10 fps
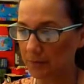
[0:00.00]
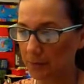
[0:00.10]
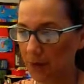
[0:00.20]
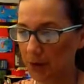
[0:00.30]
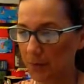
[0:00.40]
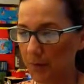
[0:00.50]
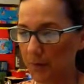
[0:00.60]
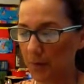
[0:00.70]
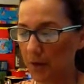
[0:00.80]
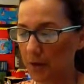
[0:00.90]
which would
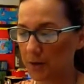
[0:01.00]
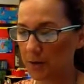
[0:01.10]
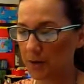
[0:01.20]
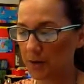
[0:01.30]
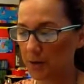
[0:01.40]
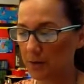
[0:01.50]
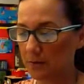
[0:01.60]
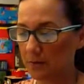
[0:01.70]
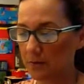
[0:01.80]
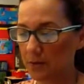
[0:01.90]
fall under the
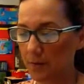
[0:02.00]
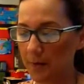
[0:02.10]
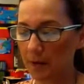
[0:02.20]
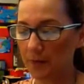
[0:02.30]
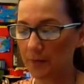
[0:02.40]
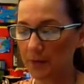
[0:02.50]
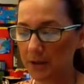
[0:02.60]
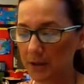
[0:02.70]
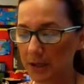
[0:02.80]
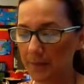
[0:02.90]
domain
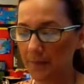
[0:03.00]
3D,